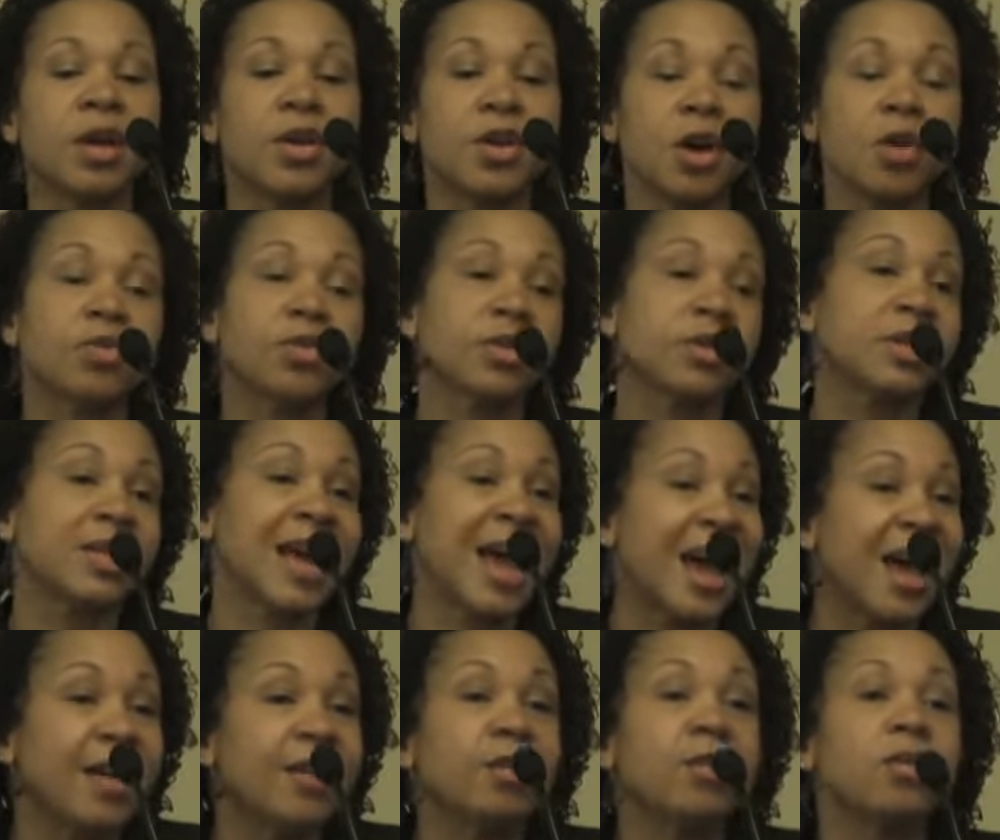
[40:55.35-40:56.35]
Note the
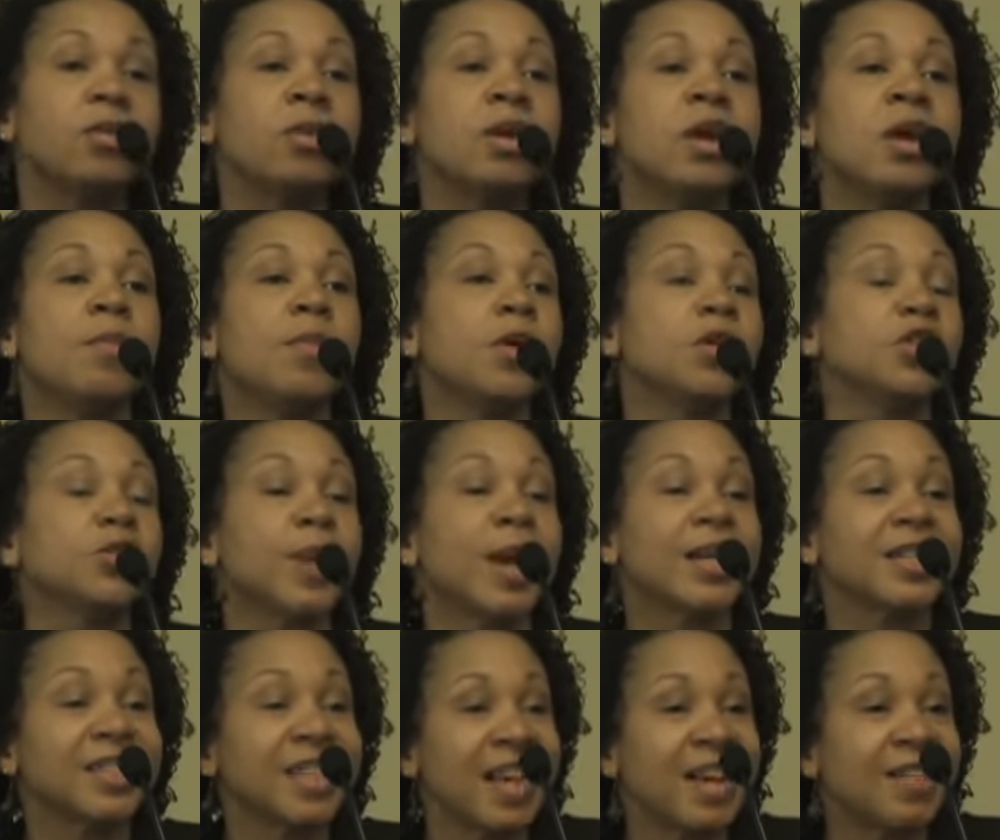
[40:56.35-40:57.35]
title,
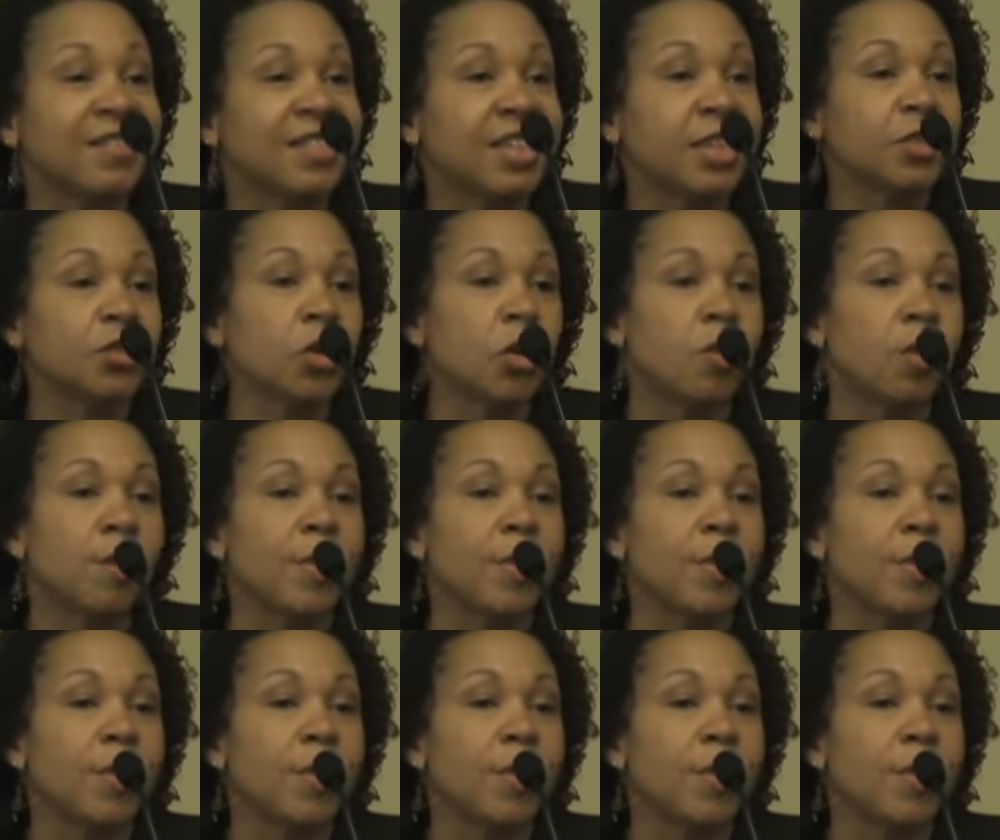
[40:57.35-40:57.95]
Post-Traumatic Slave Syndrome,